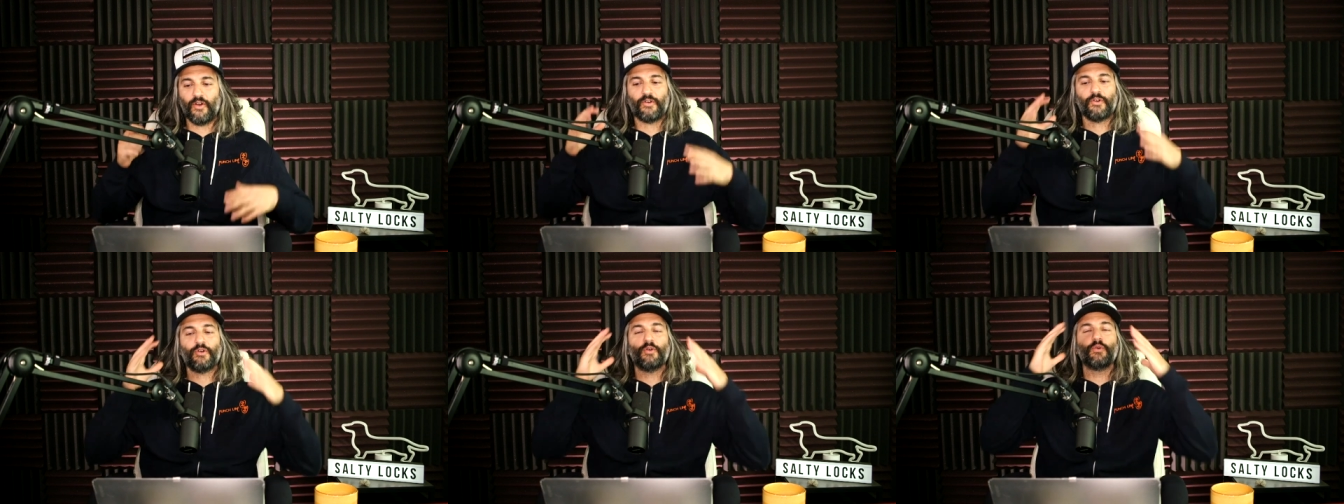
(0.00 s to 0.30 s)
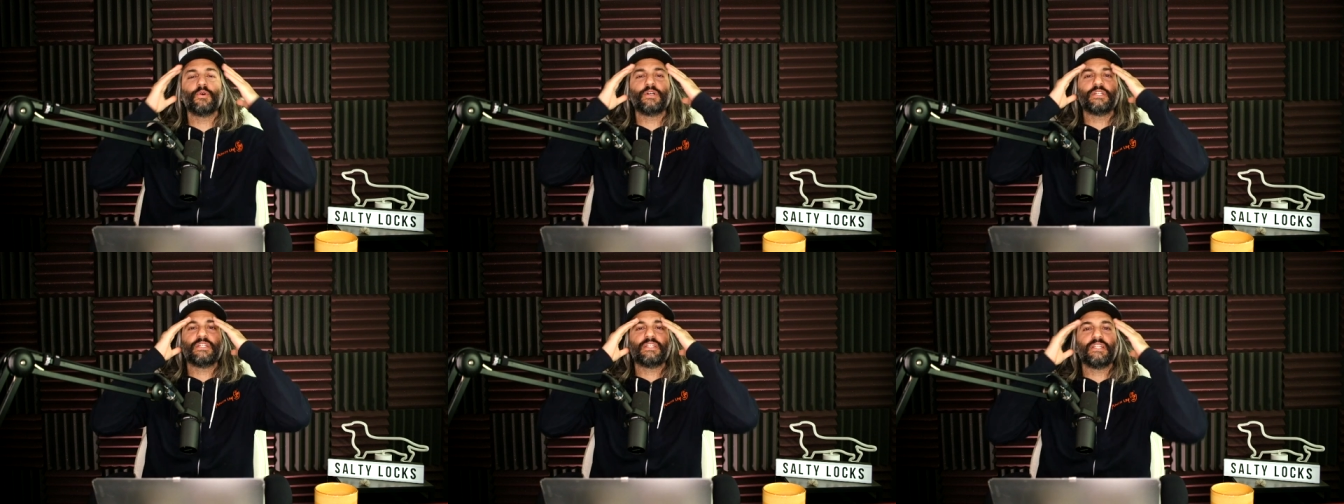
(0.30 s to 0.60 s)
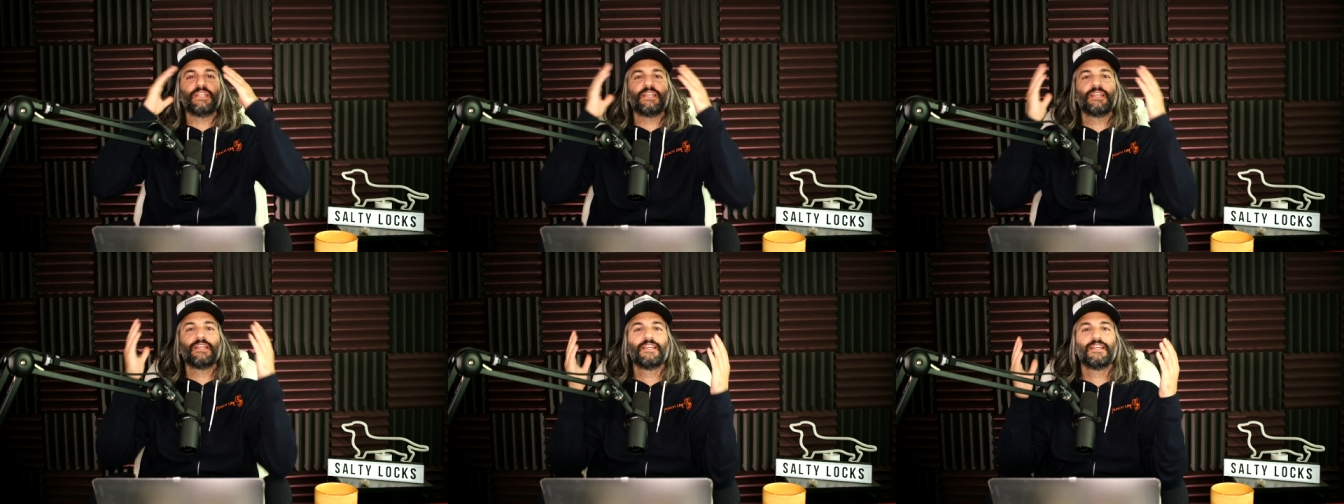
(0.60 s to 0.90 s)

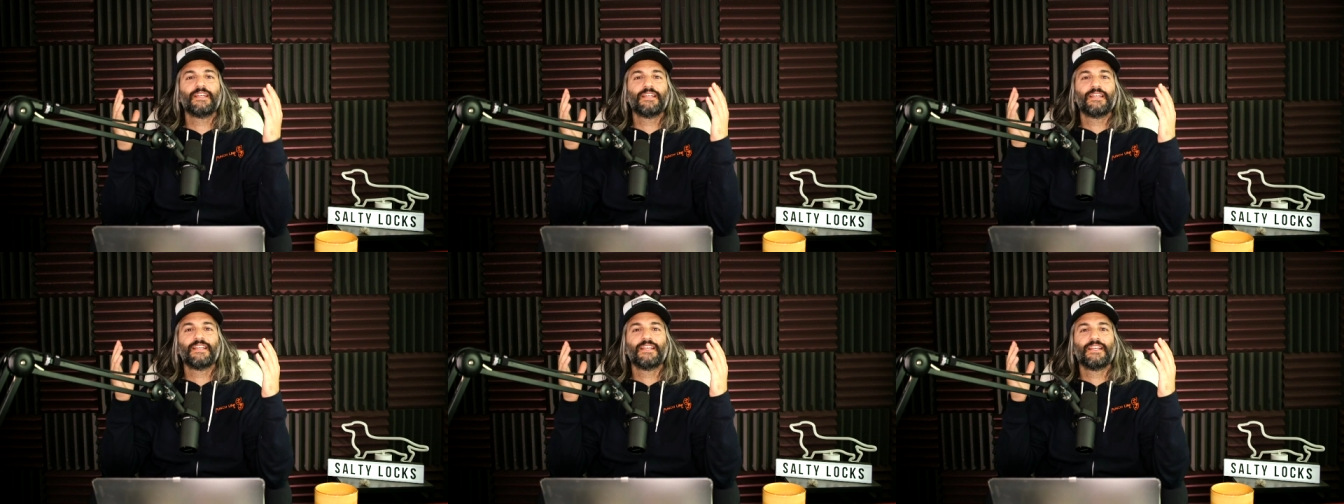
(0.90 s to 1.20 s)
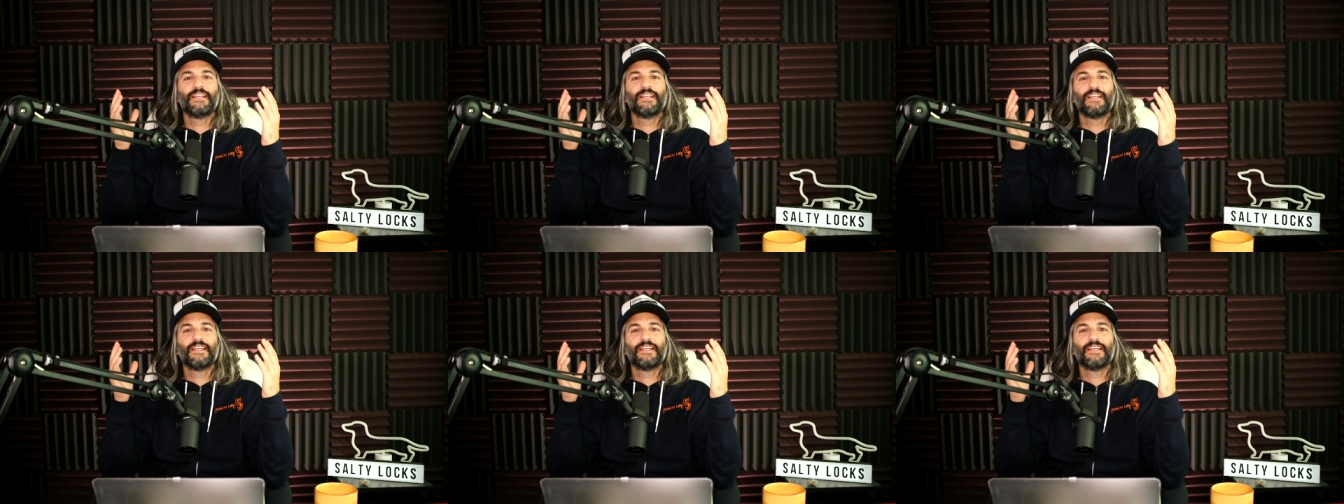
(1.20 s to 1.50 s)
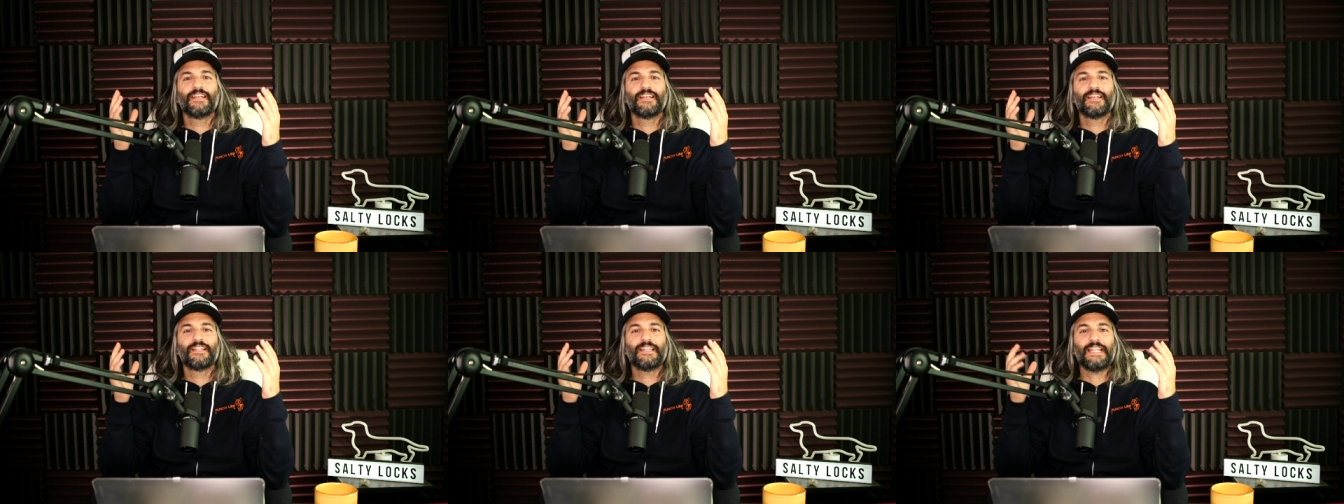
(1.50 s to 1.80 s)

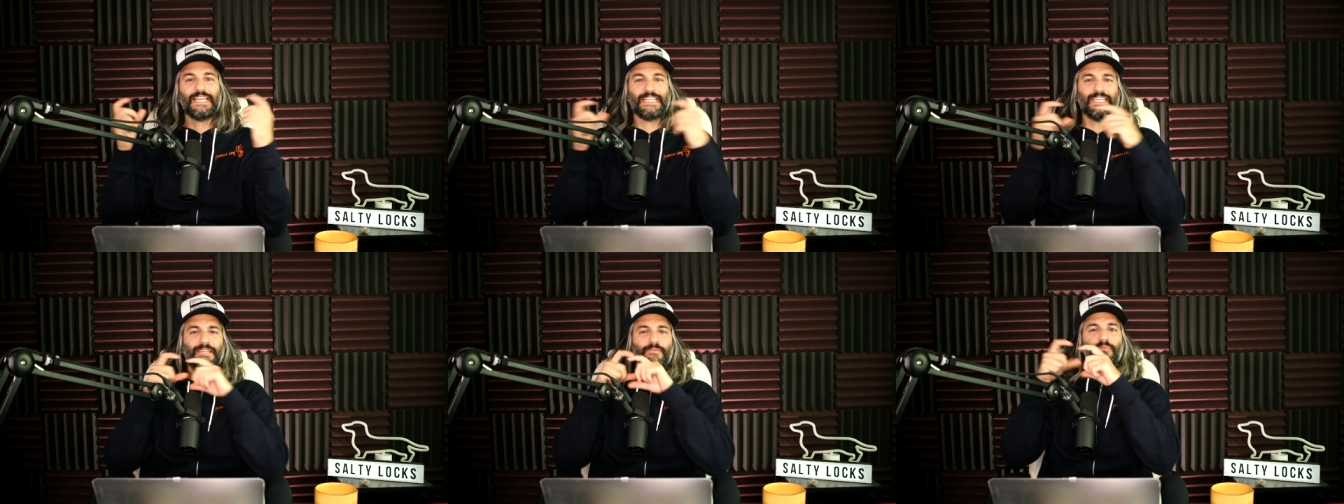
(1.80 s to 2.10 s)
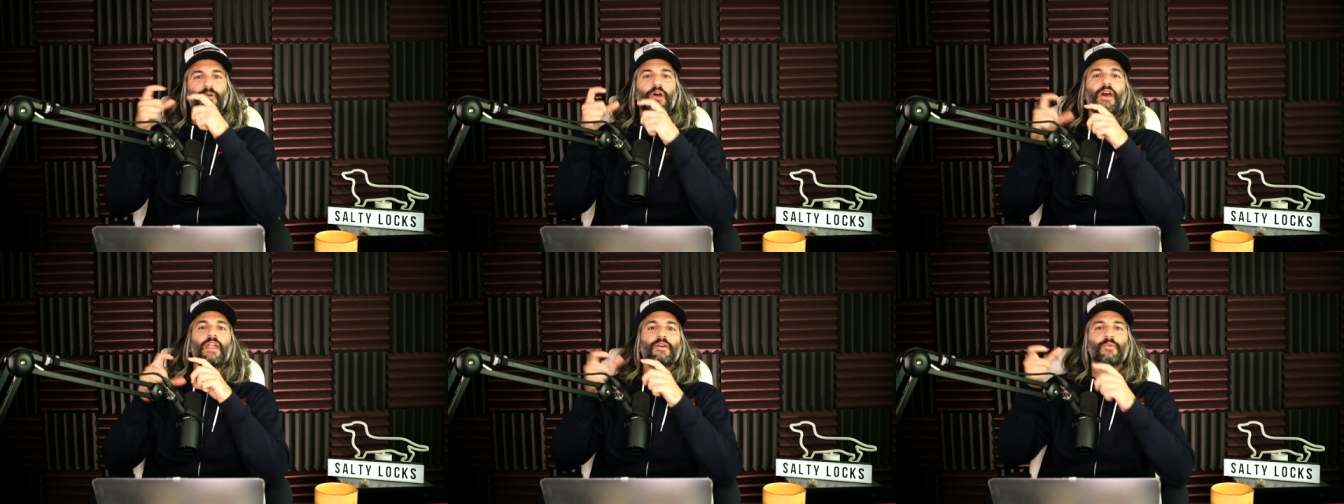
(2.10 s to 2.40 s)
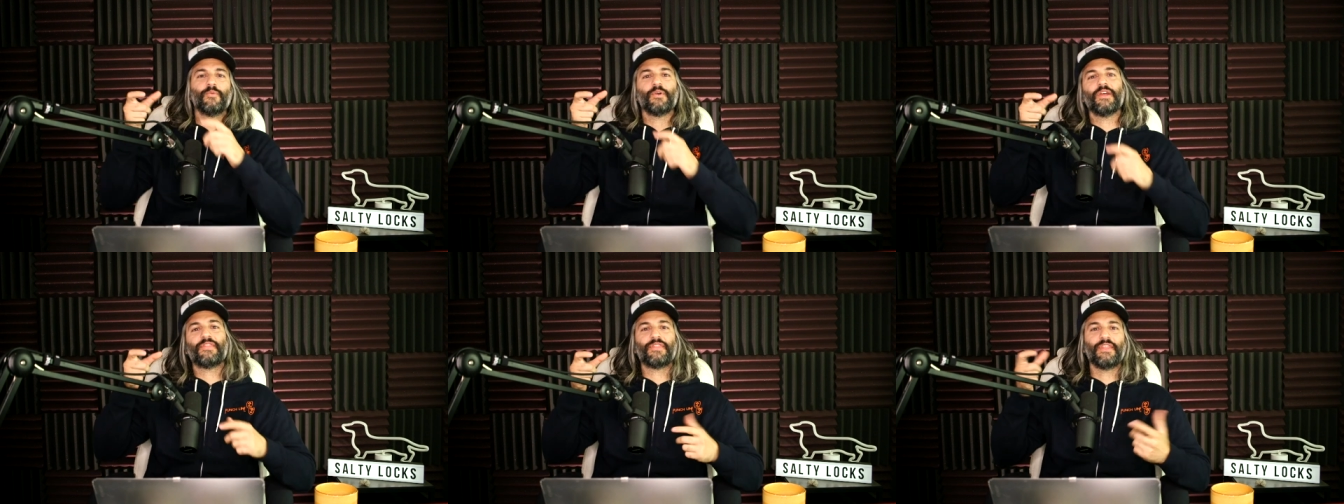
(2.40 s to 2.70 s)
he brought
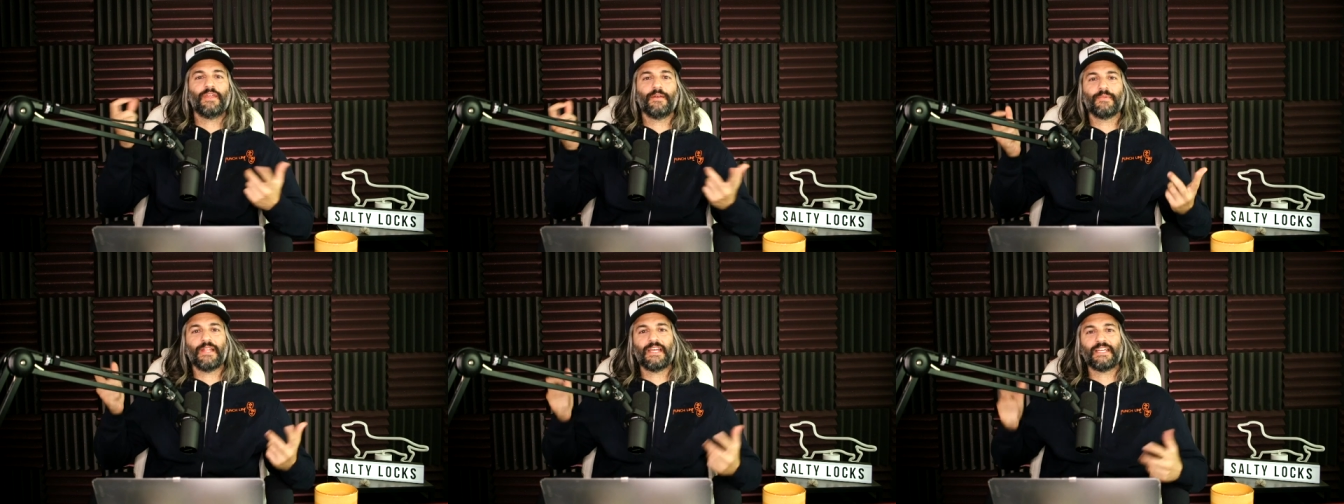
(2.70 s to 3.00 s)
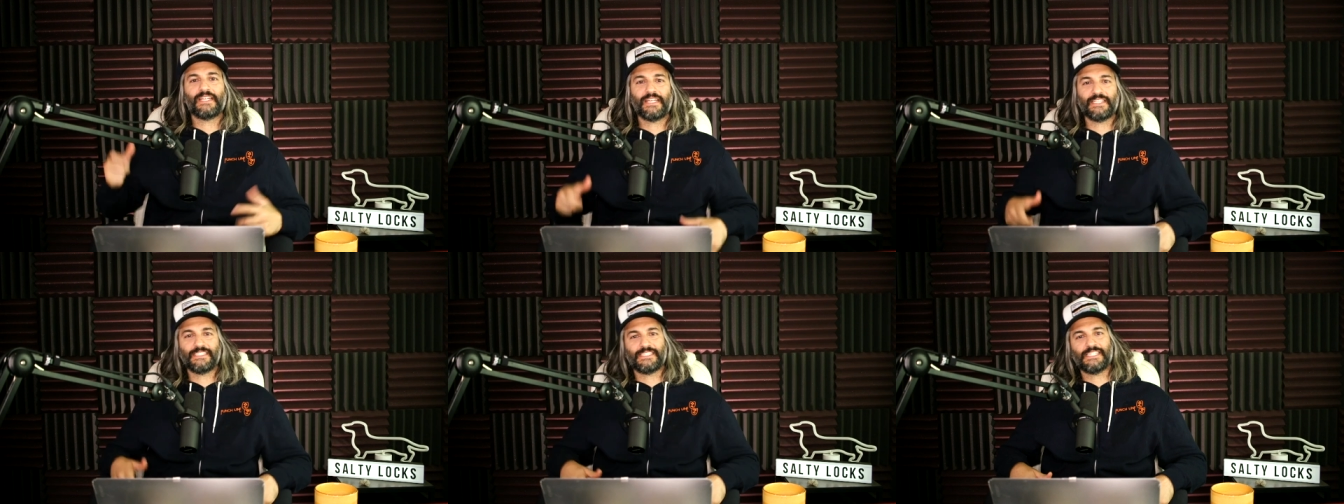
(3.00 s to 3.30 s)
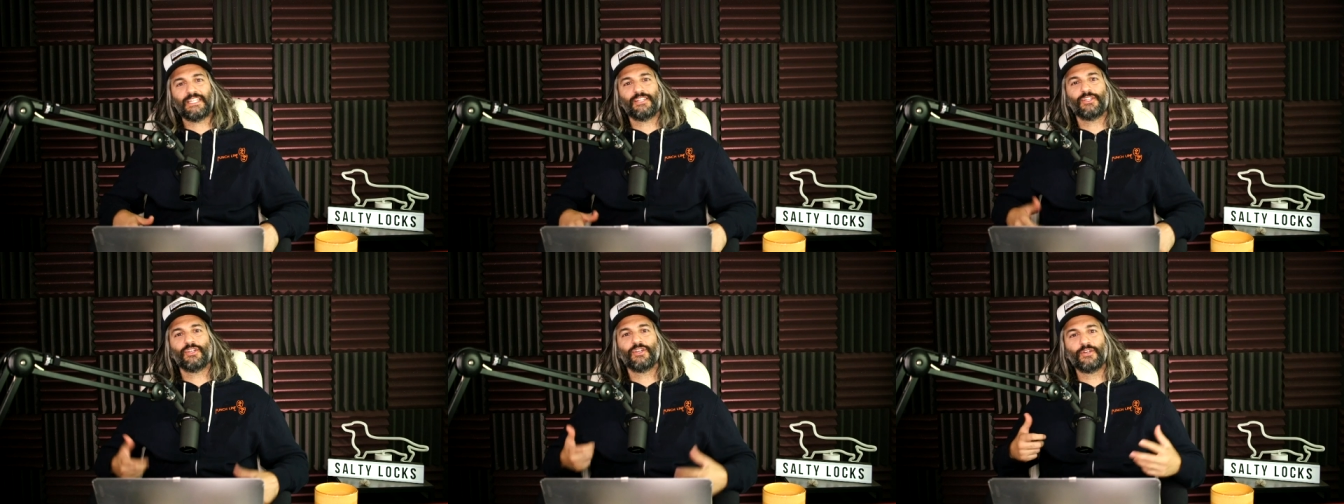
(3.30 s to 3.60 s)
it with him, because
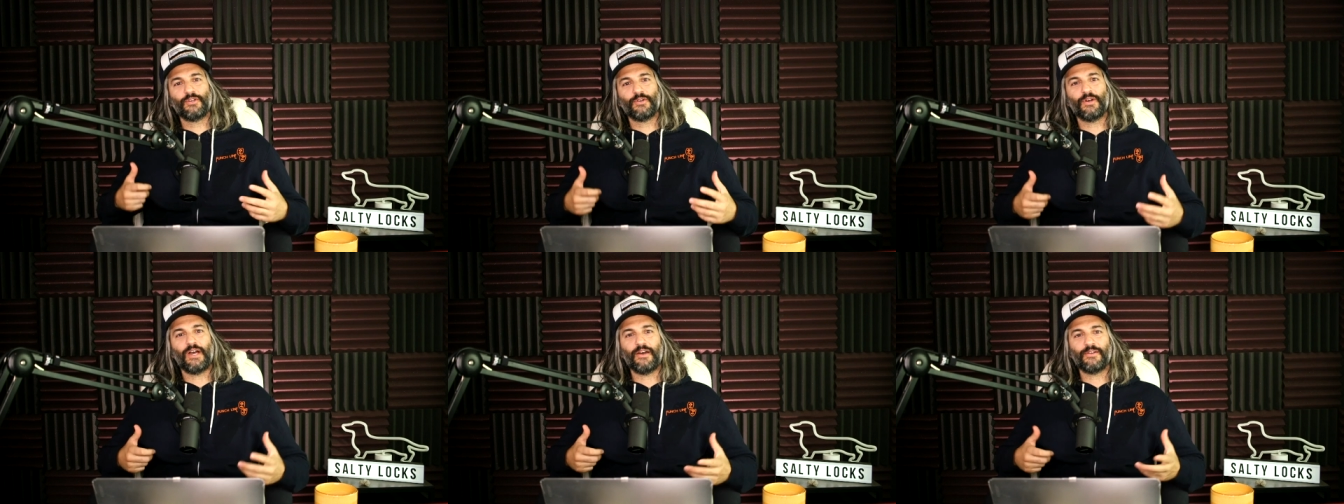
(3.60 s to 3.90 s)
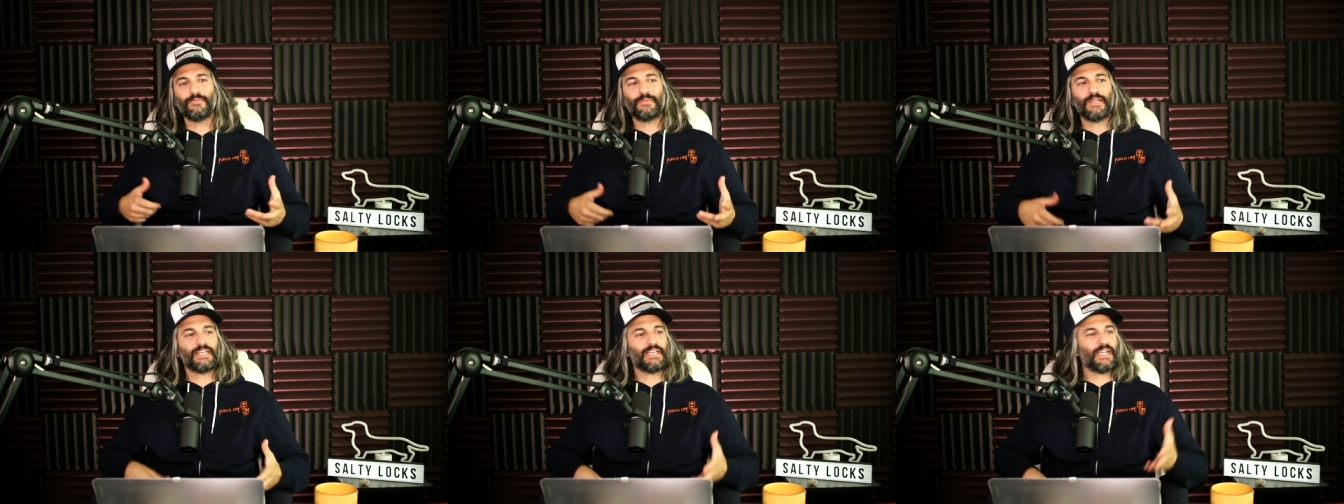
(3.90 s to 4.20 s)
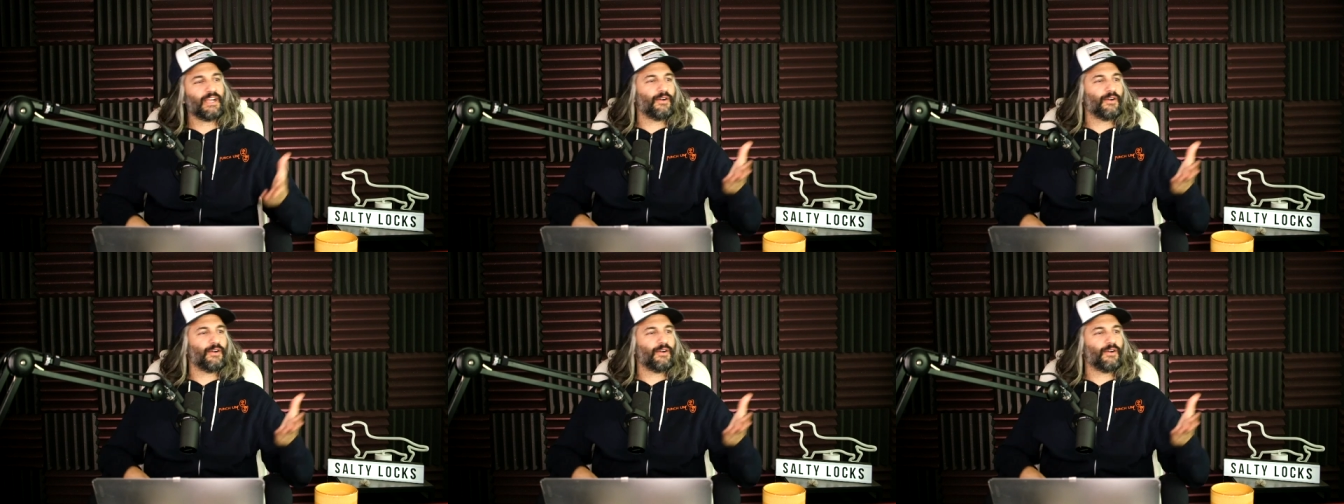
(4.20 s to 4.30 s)
he knew I would be like,